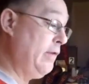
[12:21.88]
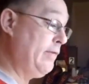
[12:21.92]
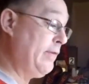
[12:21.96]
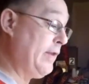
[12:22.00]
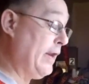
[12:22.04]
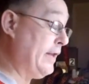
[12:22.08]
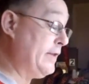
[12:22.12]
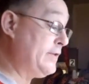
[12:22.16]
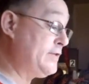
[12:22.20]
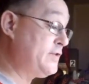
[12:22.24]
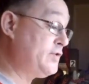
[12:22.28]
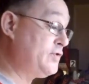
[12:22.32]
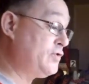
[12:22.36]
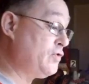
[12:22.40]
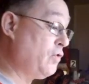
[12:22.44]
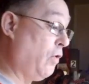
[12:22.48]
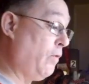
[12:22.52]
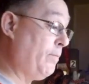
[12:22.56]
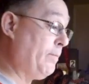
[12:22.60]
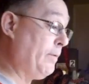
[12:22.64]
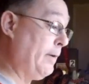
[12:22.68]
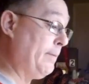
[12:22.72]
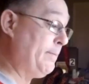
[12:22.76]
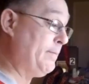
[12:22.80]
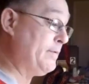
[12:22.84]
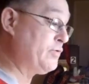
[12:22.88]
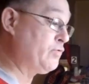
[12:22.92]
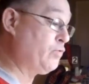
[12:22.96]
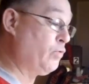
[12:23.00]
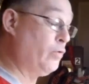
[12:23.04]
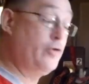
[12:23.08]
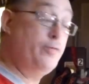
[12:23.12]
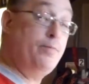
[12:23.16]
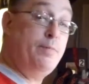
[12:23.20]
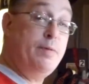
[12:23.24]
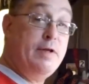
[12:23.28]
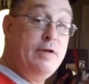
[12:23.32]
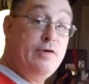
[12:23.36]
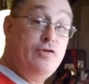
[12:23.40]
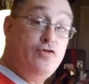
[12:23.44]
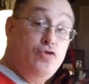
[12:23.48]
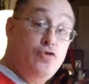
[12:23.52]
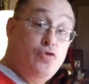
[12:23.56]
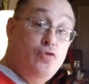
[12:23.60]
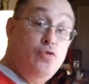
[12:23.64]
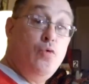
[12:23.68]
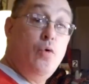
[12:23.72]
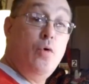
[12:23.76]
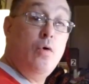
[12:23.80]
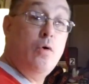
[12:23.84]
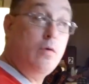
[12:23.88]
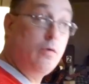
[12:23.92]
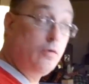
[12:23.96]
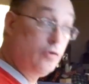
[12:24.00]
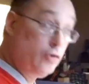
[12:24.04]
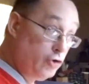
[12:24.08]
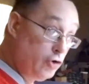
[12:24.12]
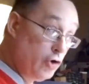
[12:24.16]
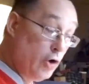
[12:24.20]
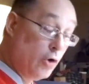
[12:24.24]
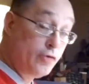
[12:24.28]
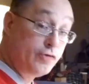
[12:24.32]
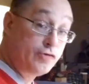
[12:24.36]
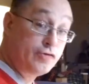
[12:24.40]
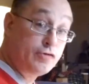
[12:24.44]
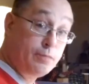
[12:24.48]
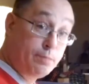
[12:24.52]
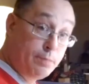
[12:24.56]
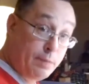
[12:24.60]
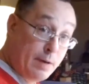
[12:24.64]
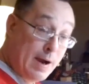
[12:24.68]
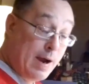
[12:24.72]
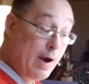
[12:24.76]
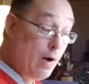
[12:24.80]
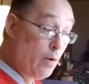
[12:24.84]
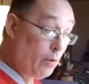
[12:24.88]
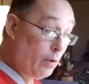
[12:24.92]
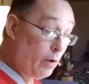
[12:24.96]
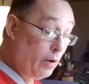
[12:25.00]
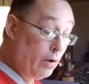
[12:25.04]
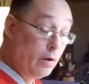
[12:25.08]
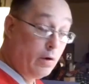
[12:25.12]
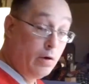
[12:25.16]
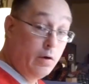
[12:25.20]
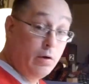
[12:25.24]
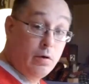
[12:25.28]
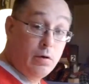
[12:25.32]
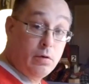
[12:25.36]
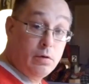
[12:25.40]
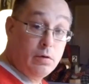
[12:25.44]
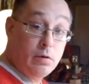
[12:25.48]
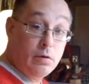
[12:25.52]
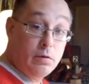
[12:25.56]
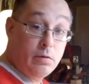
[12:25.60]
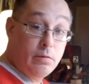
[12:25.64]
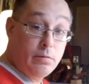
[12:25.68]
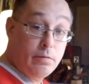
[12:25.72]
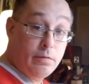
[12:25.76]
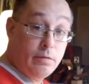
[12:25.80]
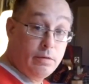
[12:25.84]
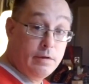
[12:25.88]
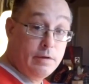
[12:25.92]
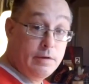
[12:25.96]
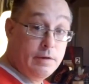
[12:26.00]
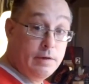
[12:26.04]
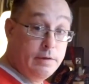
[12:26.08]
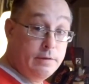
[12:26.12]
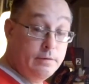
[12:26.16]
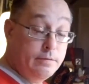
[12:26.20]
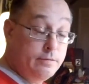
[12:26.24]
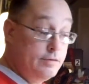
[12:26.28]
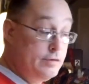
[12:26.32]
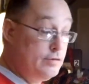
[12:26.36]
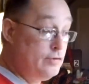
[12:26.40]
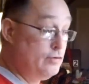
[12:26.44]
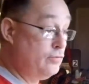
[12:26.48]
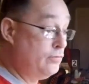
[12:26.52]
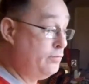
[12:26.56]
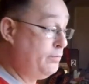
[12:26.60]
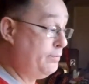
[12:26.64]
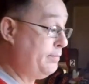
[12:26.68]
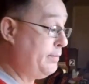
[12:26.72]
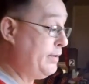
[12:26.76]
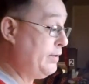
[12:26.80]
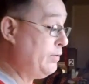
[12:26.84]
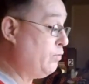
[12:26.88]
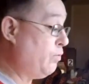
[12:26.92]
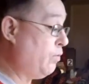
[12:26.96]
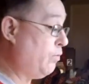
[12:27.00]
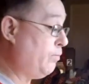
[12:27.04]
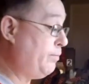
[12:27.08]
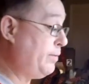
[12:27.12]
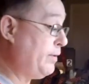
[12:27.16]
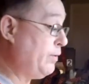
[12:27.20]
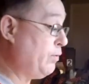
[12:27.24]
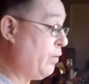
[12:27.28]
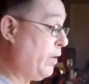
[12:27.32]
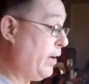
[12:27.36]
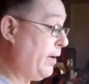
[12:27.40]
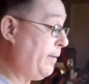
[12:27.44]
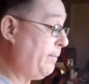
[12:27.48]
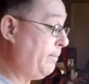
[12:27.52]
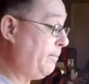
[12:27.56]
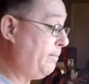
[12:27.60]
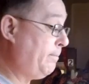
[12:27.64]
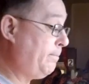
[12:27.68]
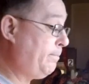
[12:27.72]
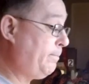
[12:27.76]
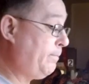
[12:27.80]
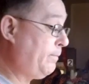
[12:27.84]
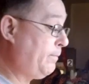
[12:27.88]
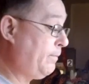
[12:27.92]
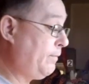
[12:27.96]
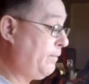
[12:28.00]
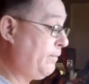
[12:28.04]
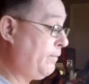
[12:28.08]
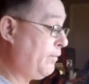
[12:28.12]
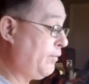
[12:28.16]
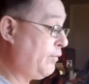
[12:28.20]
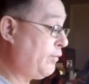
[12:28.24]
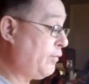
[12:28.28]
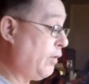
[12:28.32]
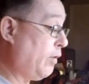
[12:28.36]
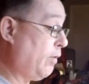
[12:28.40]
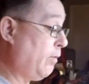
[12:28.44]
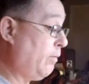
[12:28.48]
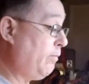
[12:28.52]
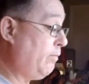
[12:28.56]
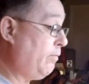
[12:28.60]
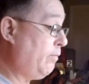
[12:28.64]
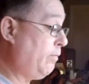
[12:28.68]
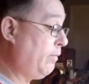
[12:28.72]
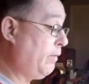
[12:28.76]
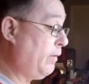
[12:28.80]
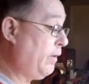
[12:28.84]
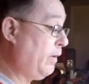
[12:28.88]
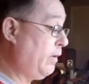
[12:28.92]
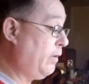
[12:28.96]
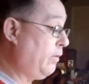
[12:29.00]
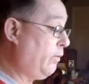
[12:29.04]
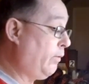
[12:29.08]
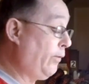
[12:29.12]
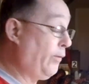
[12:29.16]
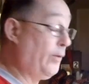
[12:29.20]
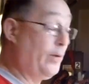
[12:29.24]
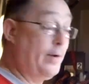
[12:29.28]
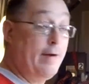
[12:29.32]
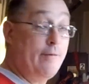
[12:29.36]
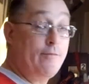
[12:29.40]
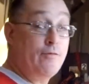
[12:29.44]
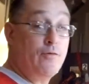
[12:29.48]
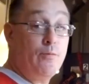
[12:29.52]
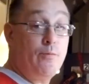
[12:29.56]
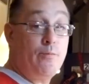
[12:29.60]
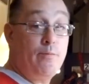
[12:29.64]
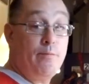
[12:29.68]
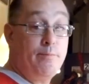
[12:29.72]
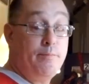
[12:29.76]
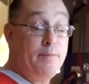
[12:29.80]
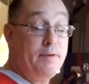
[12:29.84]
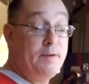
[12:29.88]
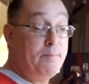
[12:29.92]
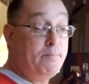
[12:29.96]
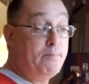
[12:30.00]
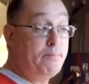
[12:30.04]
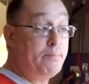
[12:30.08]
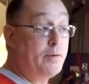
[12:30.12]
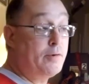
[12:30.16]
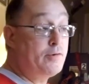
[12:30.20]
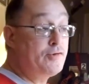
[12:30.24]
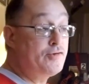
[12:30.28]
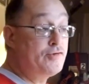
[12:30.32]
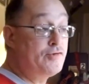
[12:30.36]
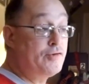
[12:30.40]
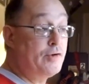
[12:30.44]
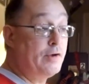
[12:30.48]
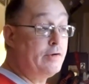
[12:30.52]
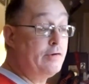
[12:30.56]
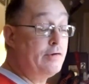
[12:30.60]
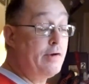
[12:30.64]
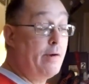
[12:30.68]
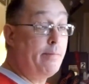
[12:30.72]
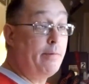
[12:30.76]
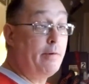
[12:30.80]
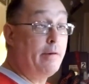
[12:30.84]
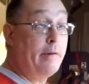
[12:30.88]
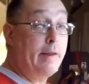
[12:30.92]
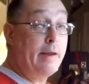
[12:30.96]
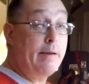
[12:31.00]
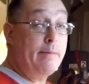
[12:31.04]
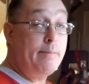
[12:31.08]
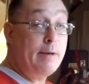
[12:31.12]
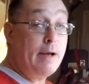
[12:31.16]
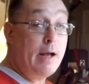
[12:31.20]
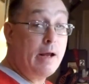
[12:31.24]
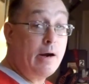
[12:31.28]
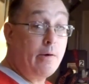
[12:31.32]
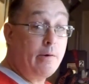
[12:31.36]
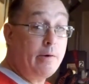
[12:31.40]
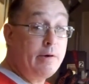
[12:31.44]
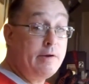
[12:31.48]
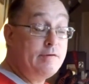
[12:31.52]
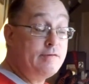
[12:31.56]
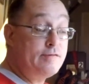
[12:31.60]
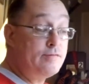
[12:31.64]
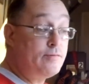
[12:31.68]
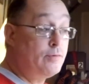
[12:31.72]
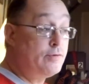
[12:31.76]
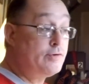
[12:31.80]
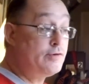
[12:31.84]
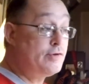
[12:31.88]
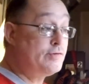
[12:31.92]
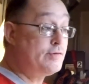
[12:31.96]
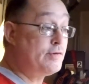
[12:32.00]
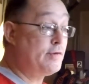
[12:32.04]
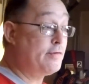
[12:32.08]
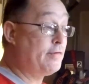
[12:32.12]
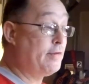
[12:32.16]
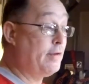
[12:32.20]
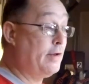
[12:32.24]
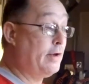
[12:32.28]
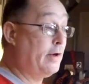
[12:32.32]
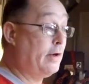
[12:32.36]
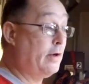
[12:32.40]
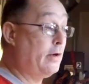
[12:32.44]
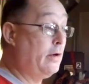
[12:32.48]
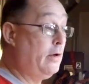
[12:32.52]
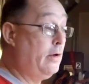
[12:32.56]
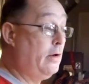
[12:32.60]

that its sole purpose would be to ghost power the Zoom B1. So we wouldn't have to be purchasing AA batteries, which is a thing